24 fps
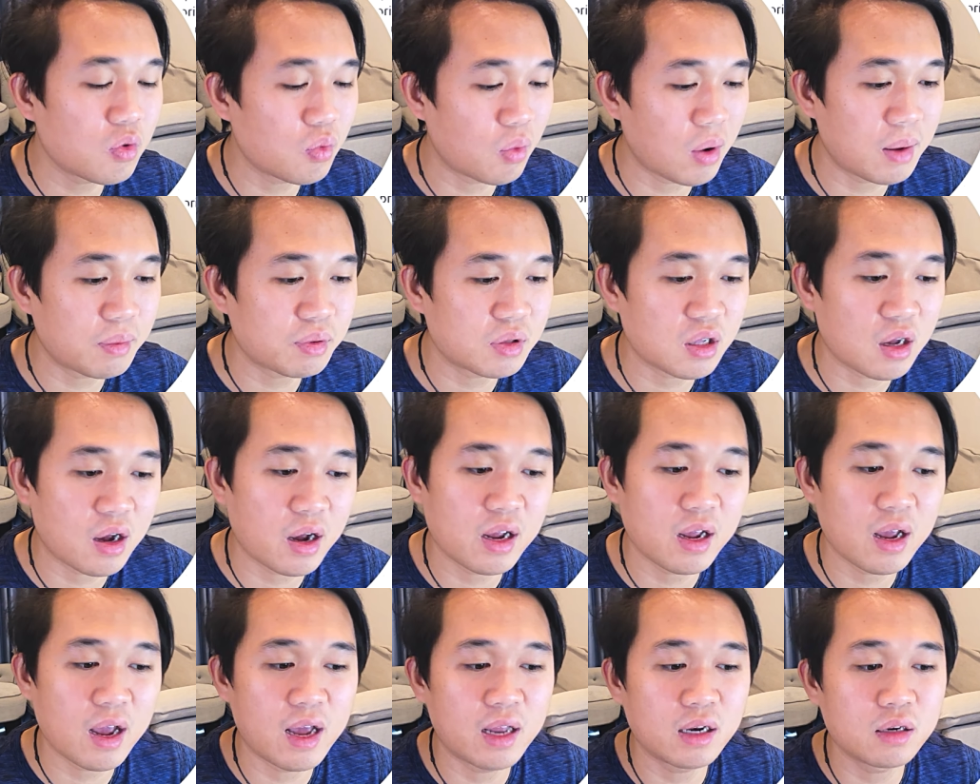
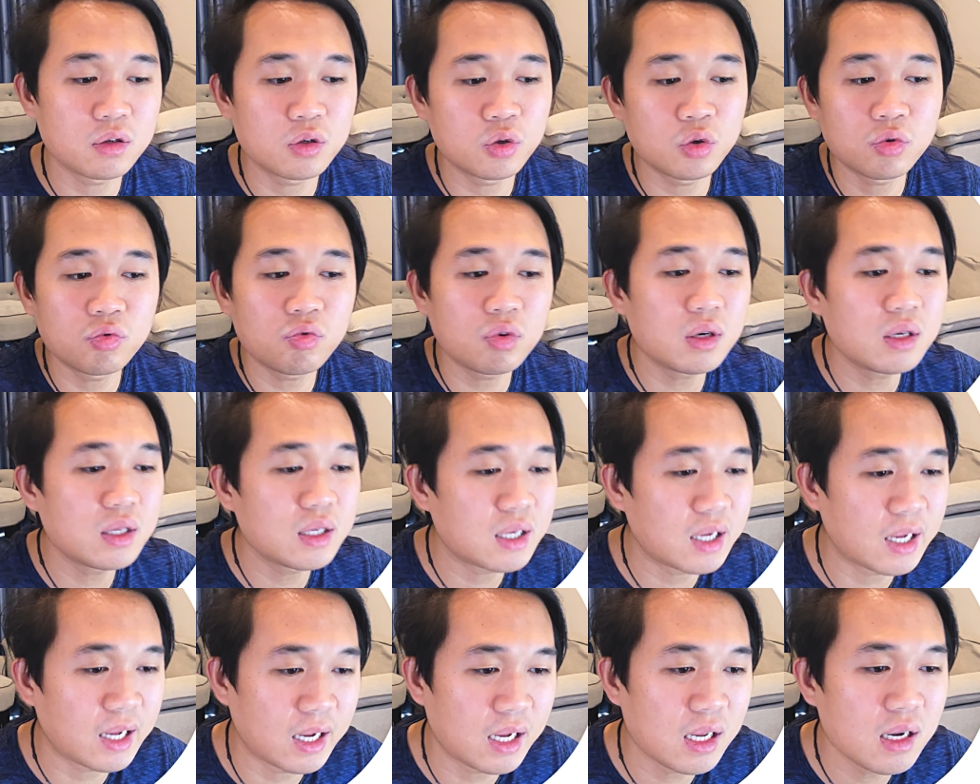website and you're really
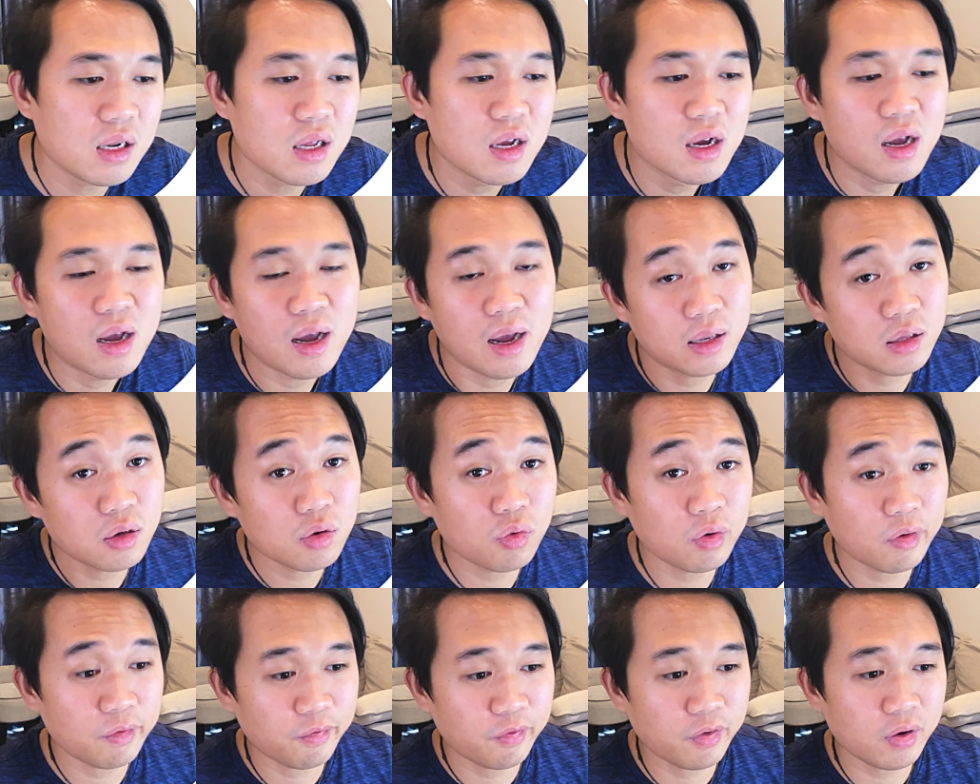keen and you
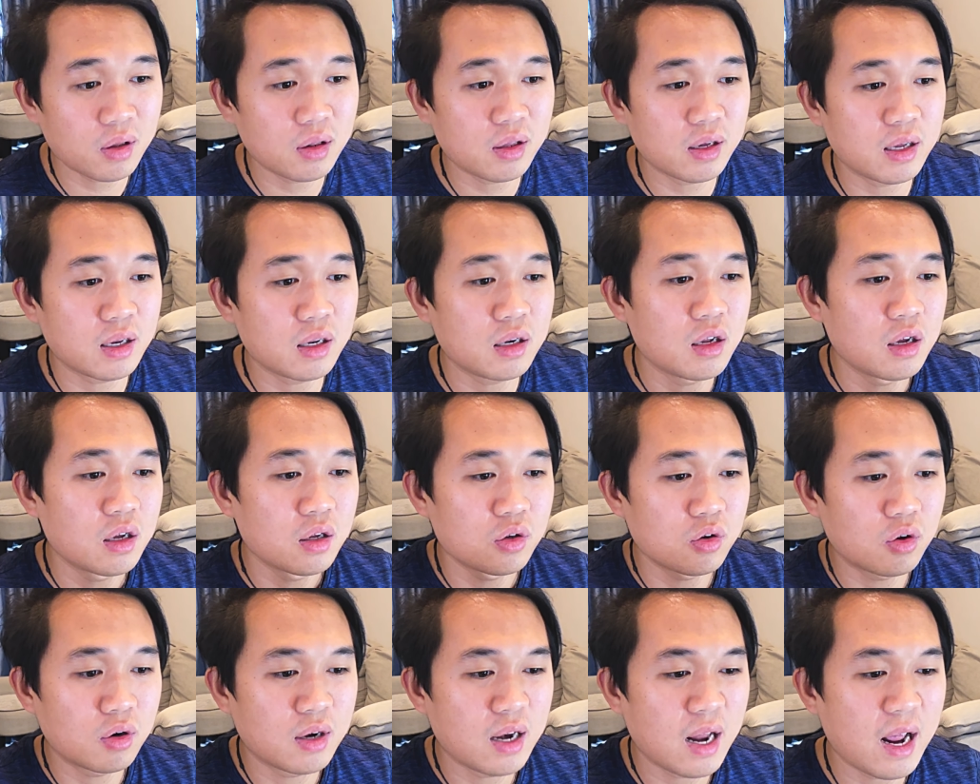would fill in
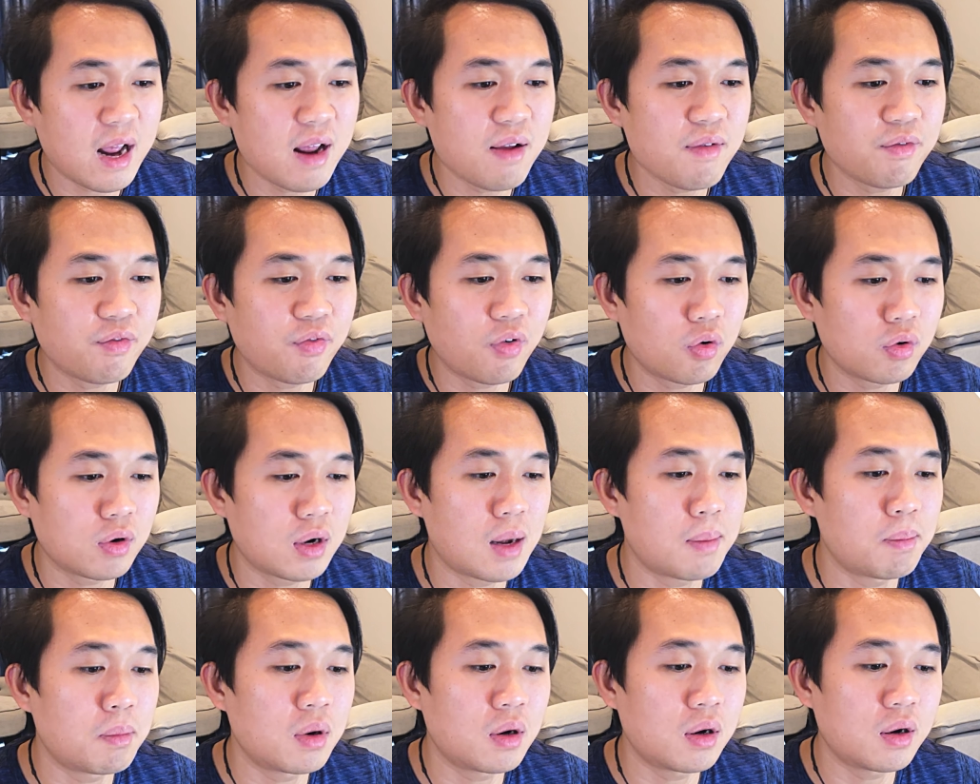your name, phone
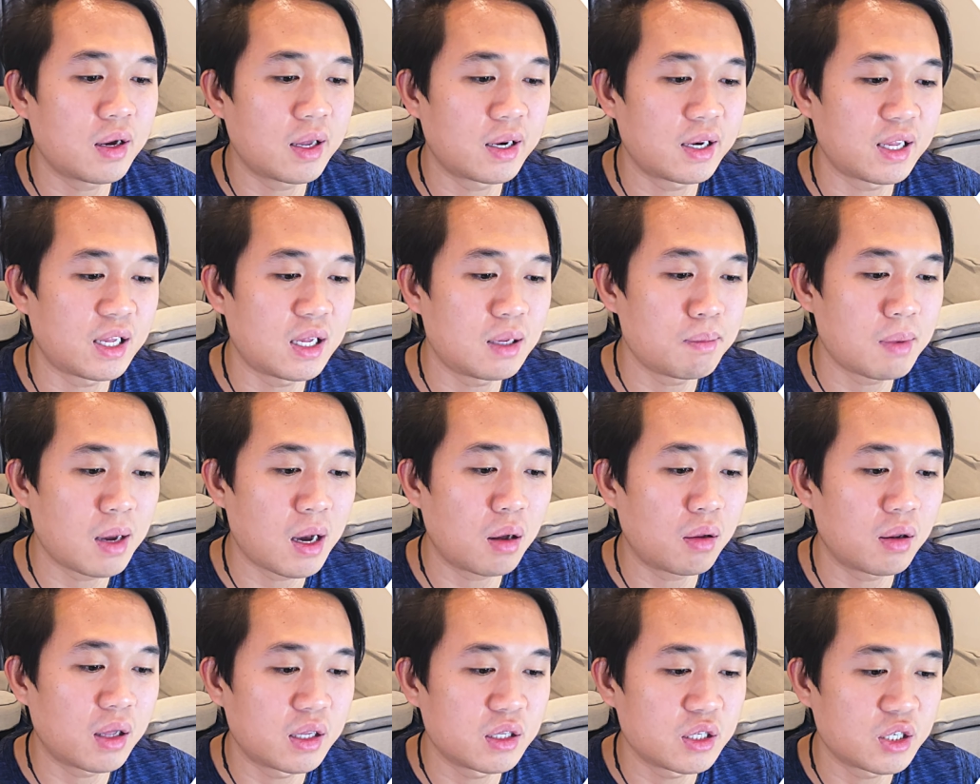number, and
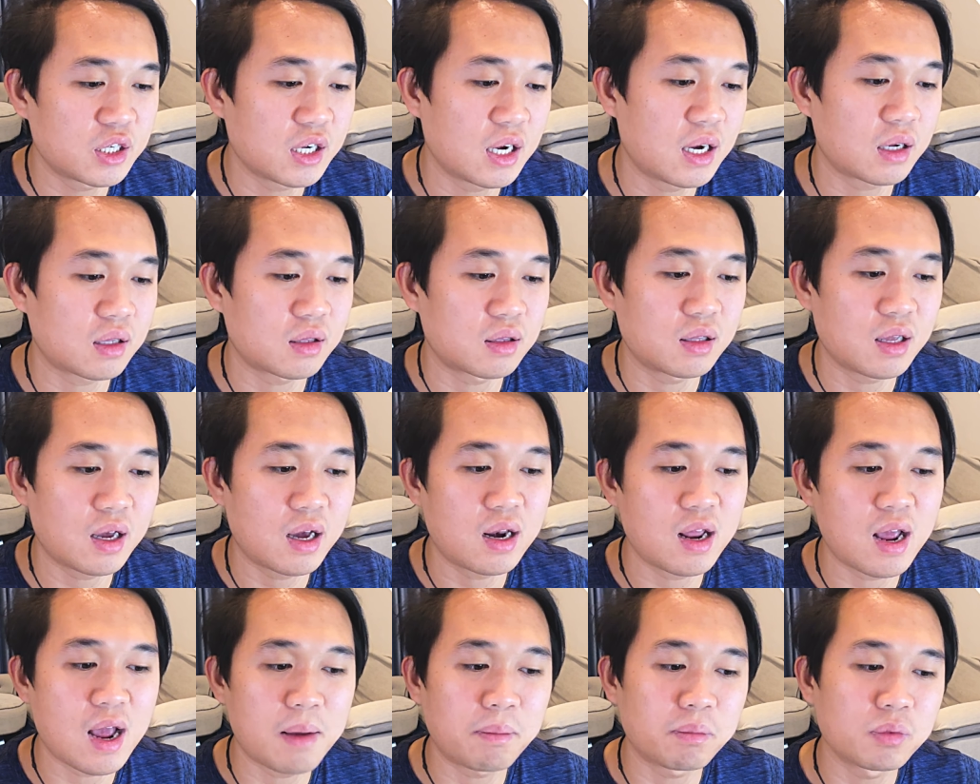email and check
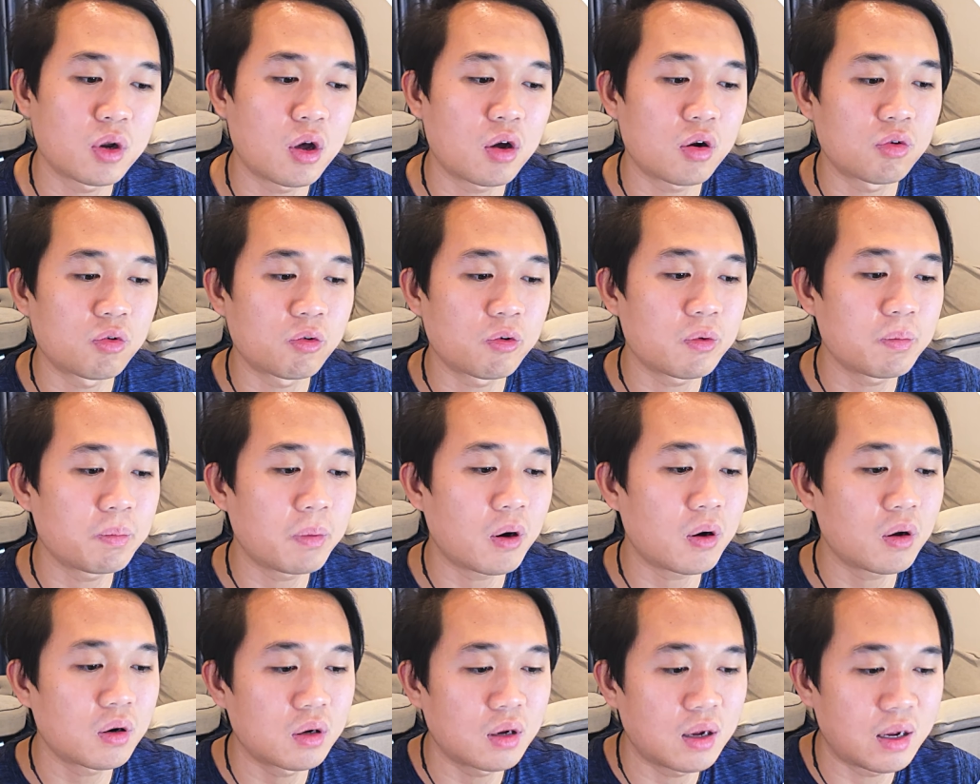that I'm not a
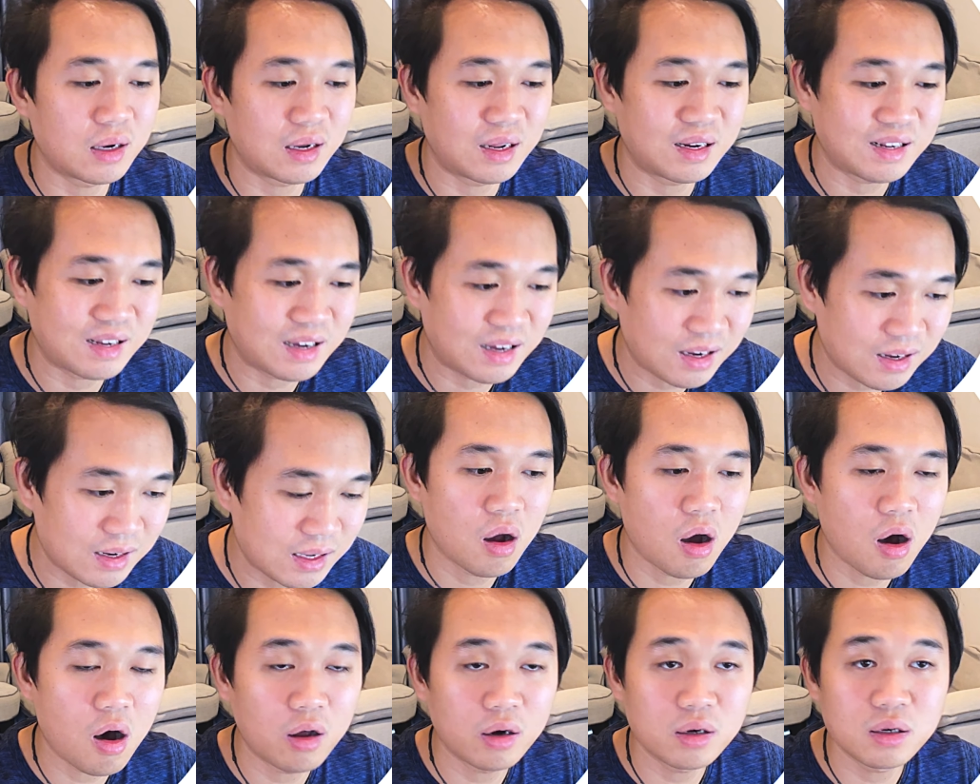robot and then
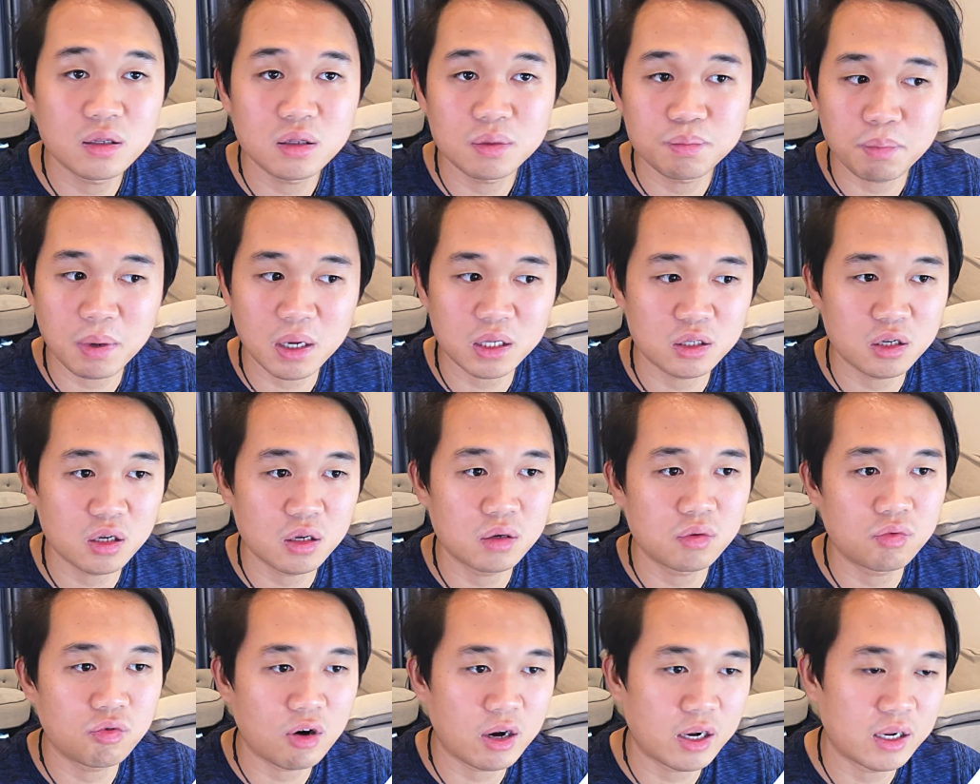click on this
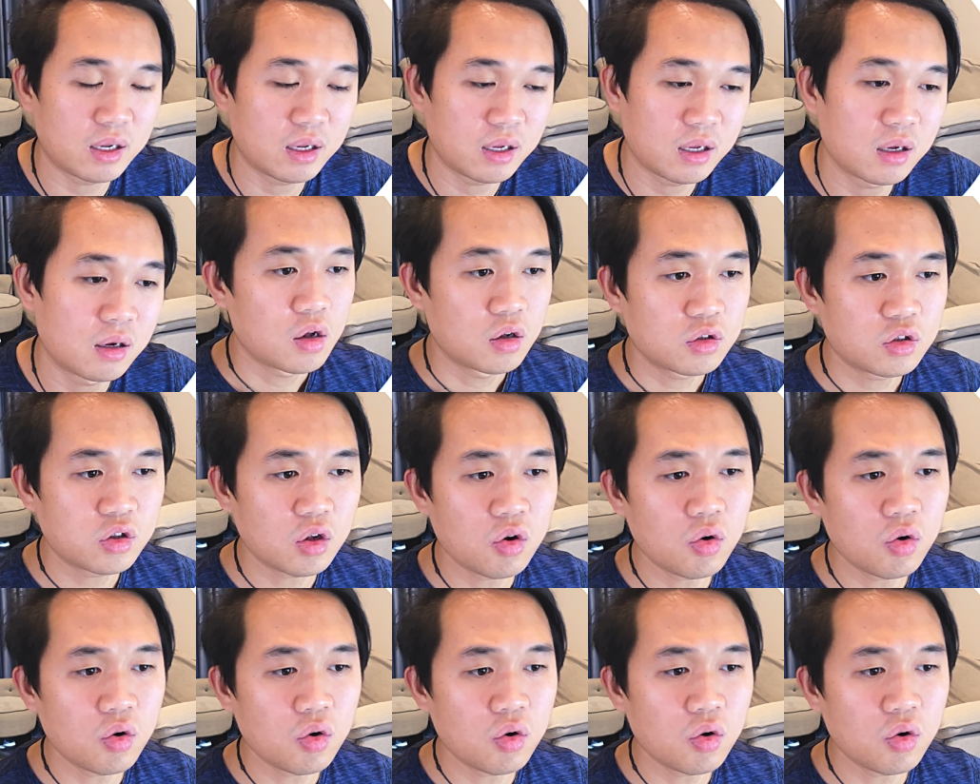button right here. So